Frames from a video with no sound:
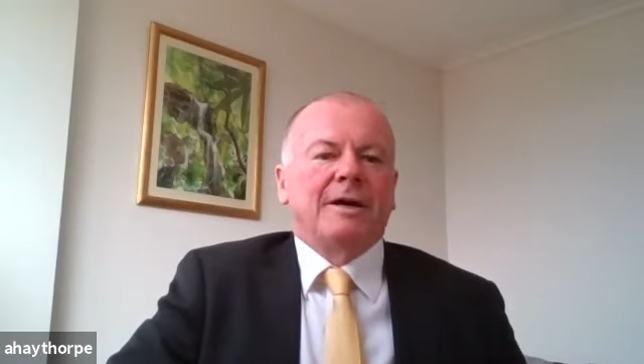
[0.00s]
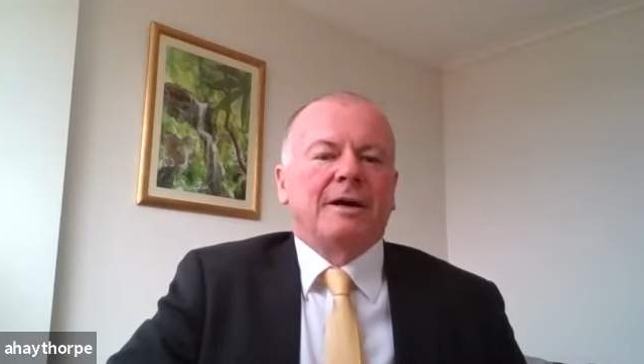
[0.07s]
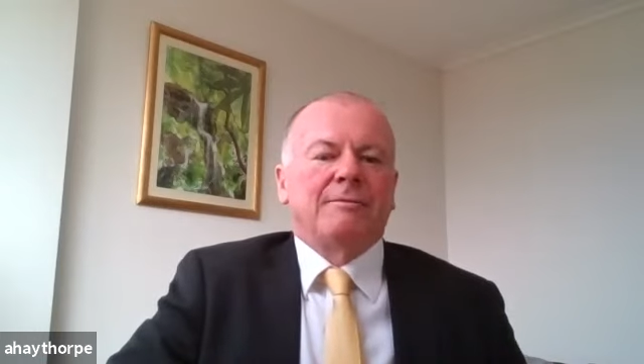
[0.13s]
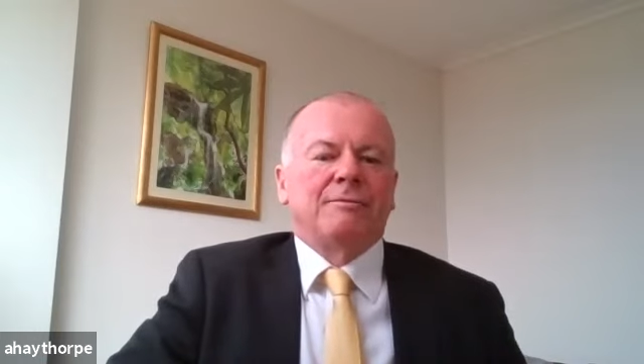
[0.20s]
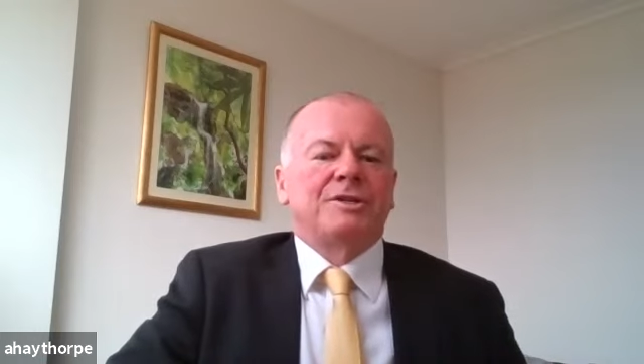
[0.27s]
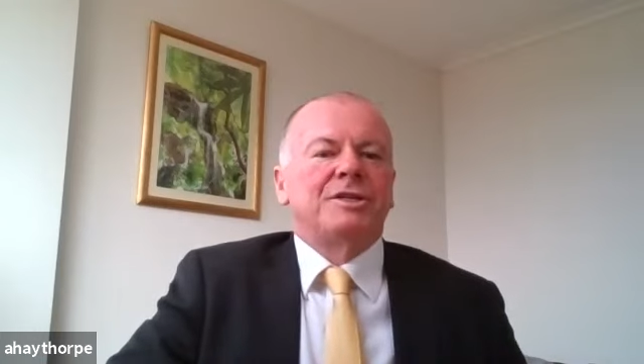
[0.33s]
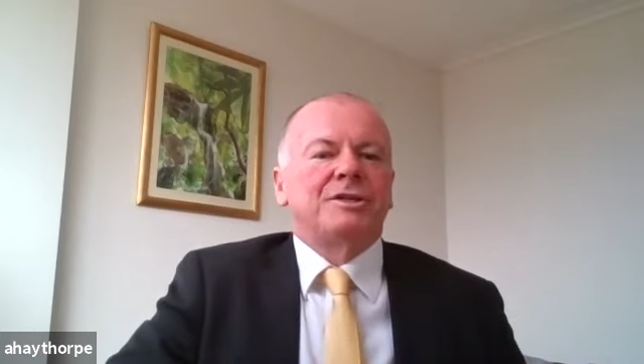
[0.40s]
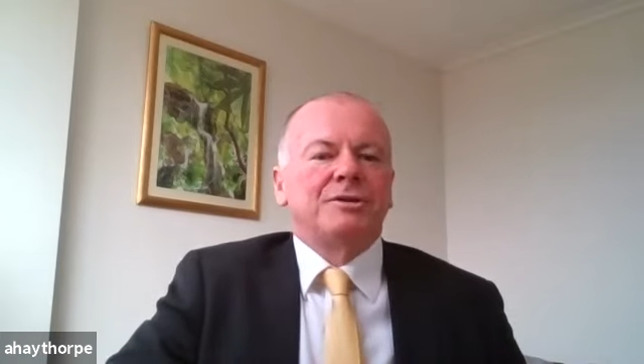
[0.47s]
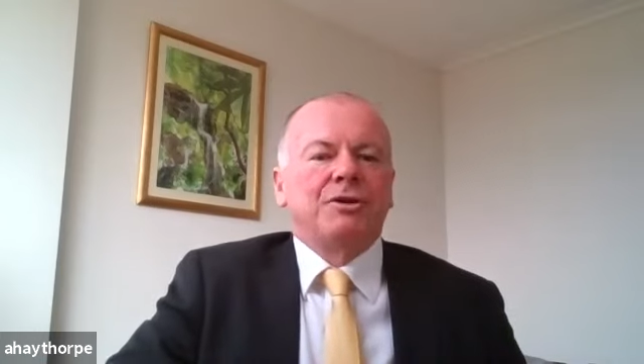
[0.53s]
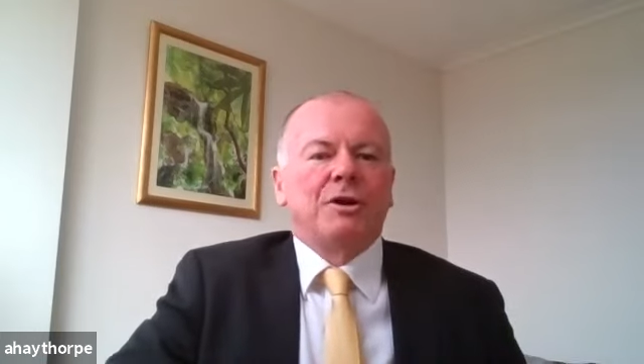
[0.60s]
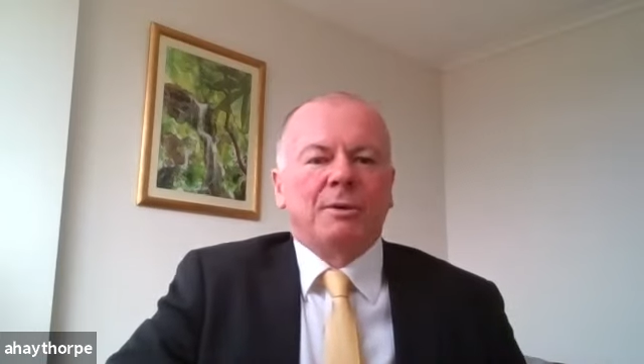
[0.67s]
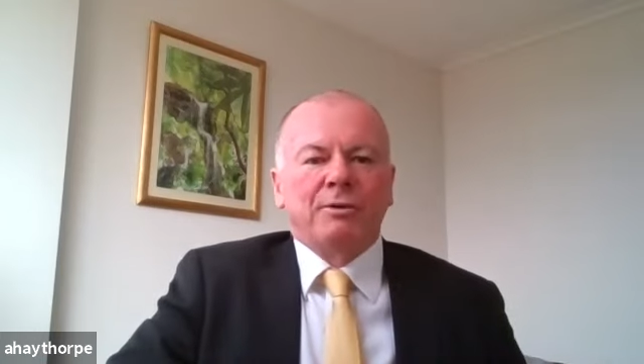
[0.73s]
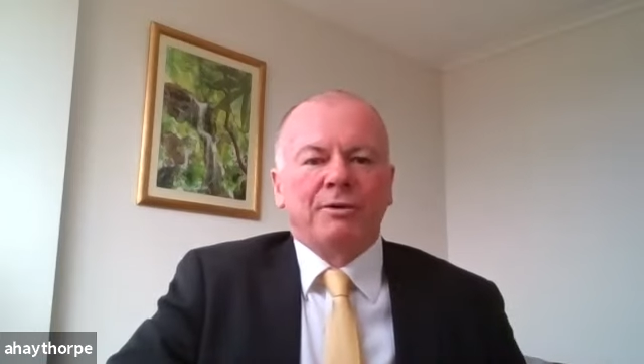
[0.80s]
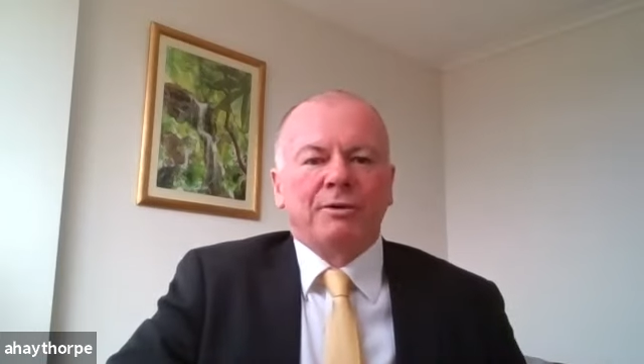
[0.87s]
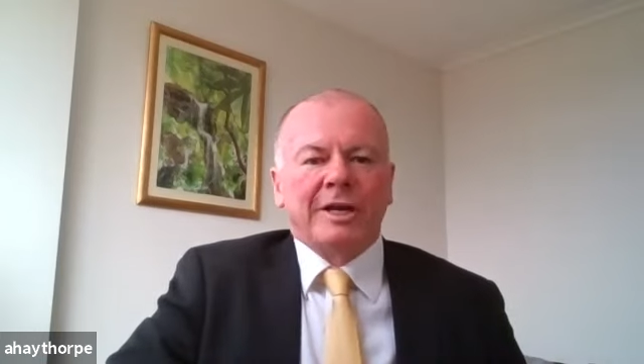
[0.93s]
which is
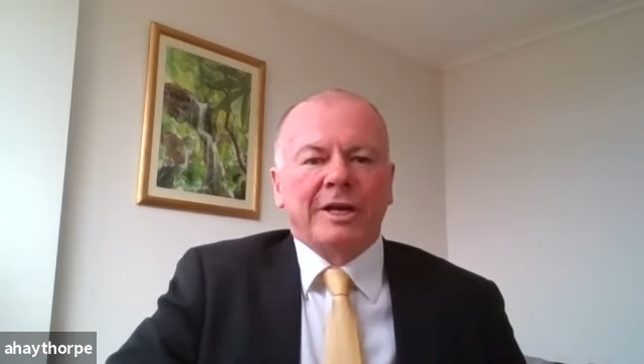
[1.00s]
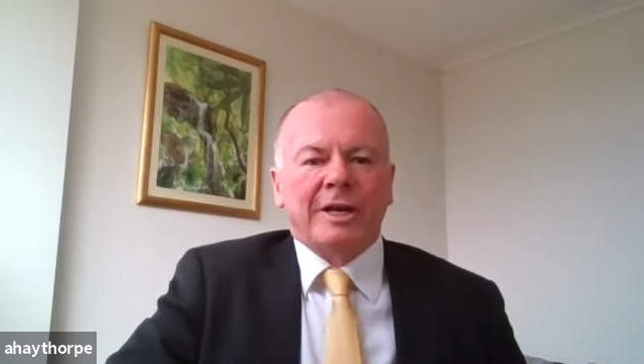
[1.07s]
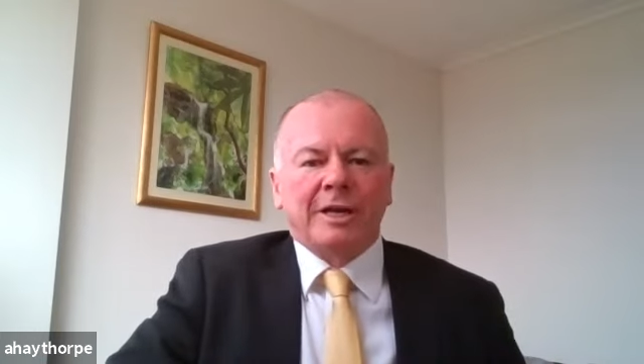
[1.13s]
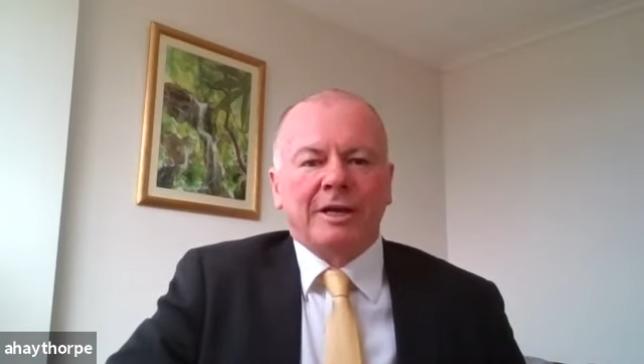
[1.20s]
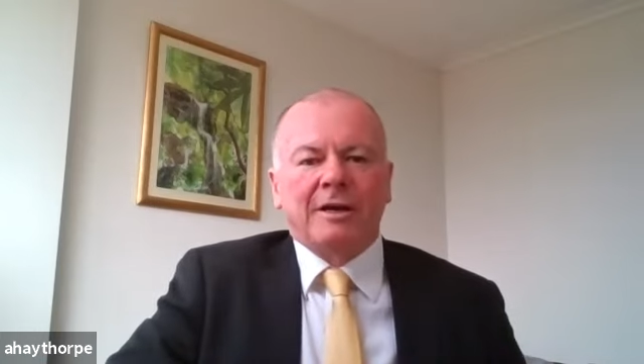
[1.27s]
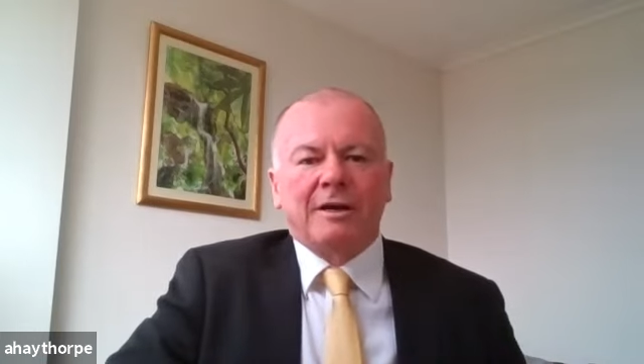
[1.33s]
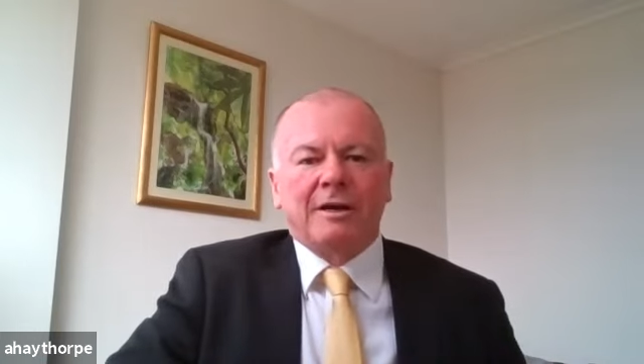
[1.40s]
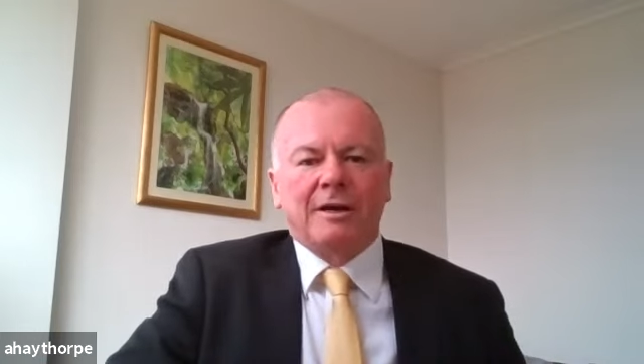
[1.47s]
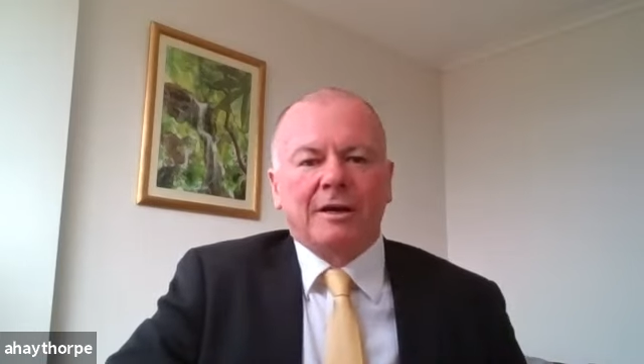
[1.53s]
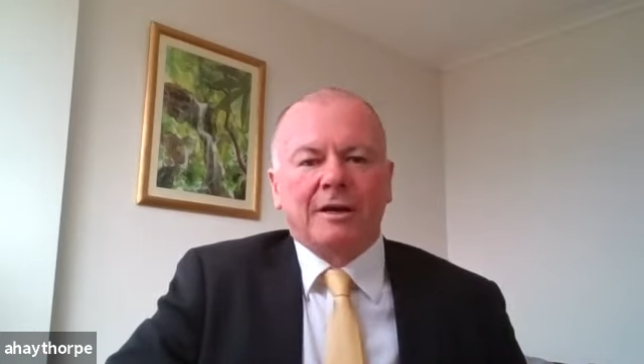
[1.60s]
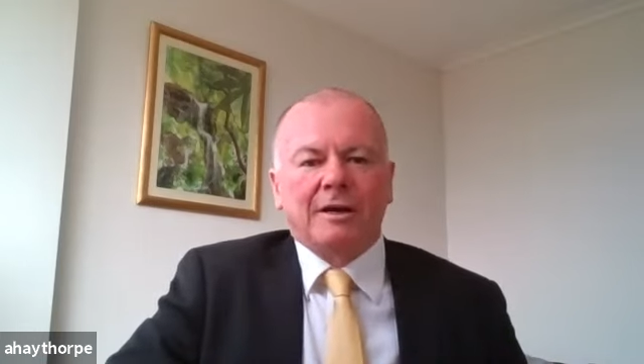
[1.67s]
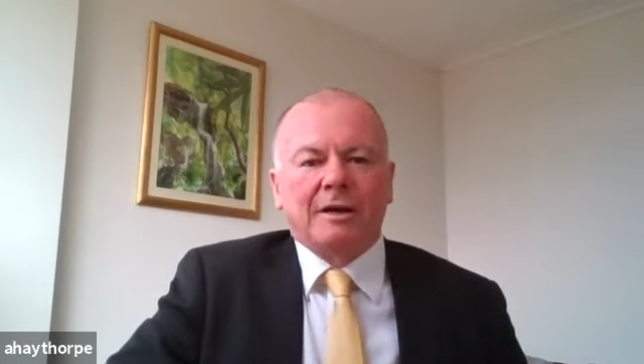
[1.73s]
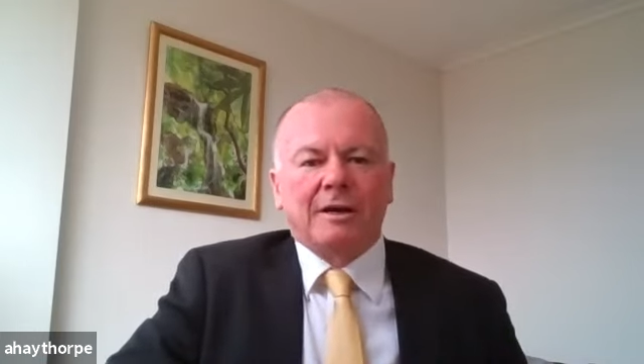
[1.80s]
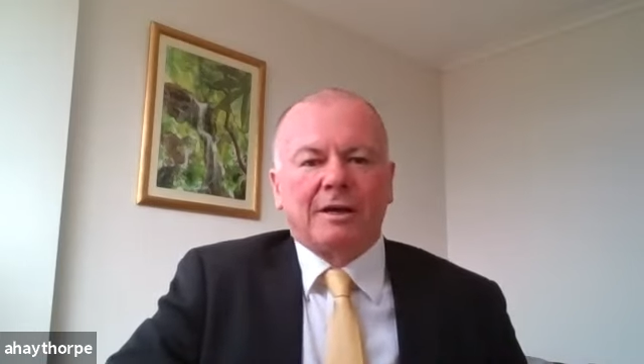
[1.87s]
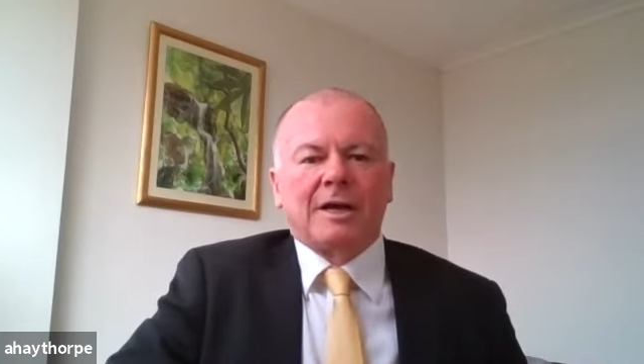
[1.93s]
normal with any
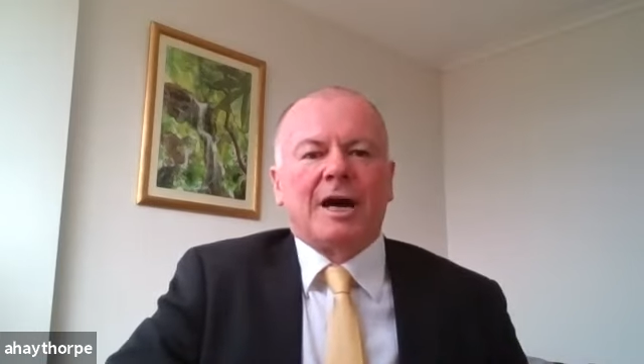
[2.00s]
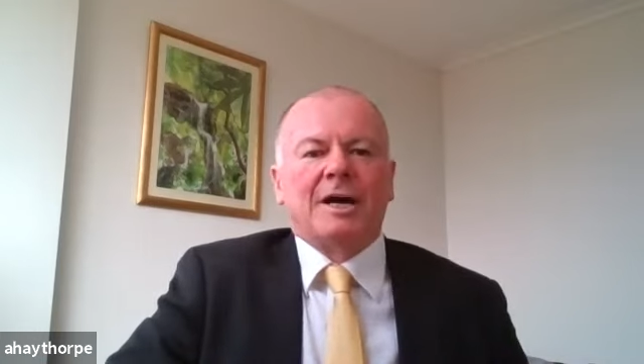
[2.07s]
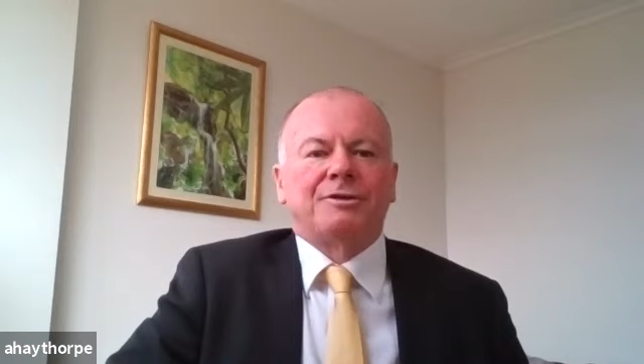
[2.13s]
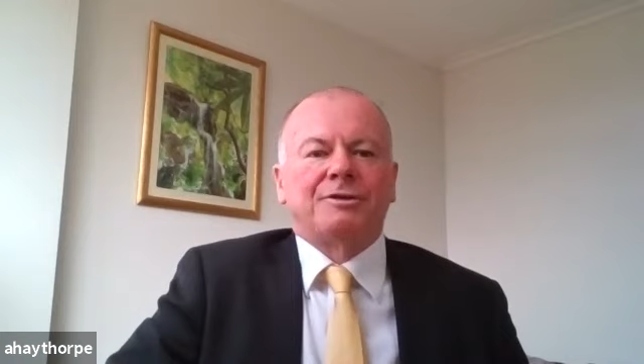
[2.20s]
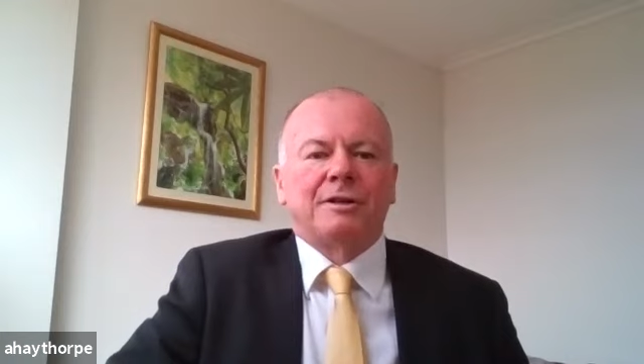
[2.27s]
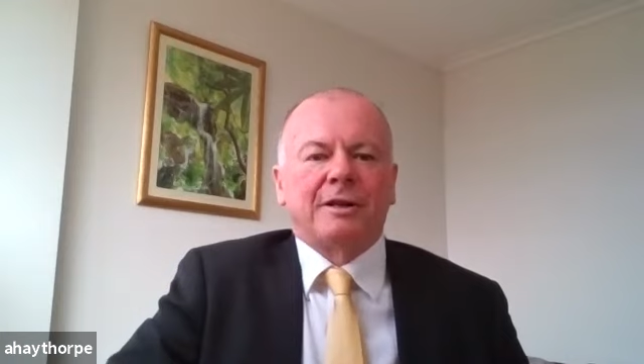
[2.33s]
country